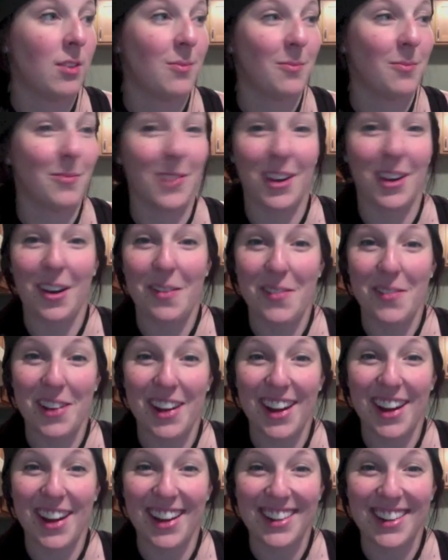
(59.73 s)
oh my god, my
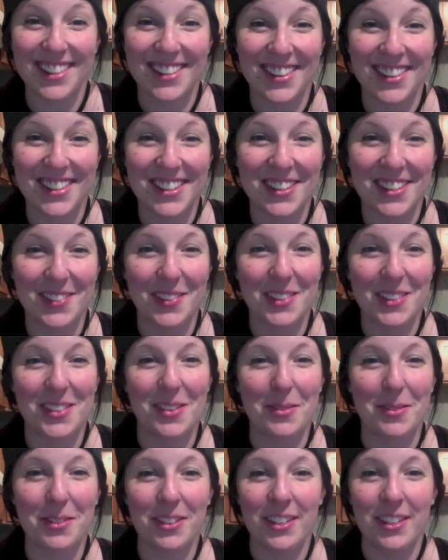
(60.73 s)
cat is causing so much
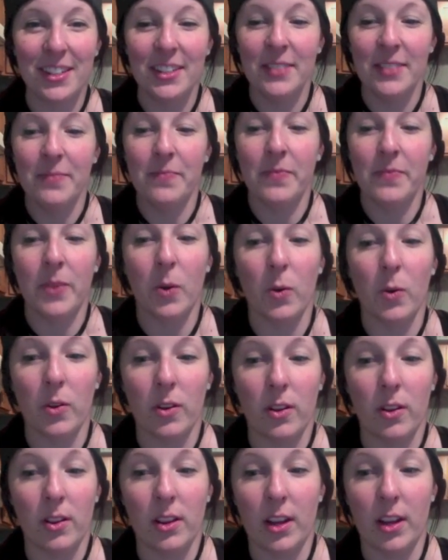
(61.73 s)
trouble,
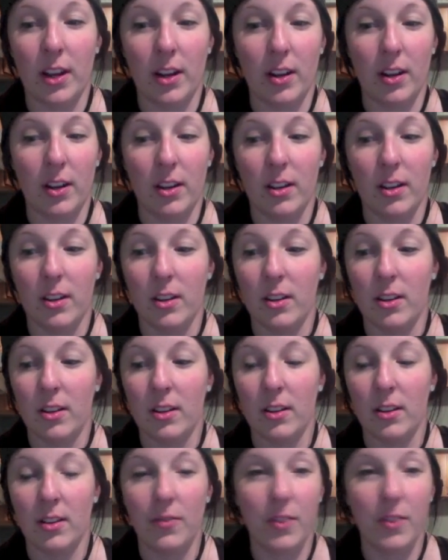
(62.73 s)
like
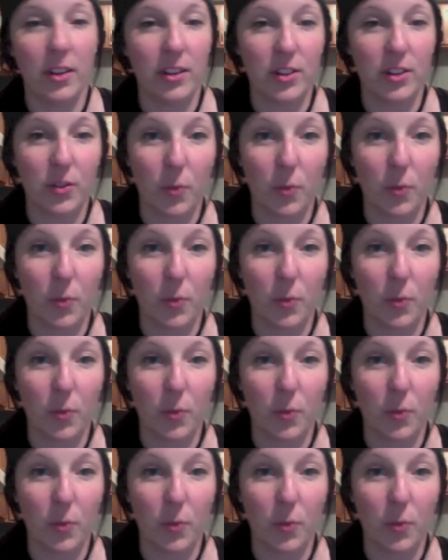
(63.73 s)
the feelings of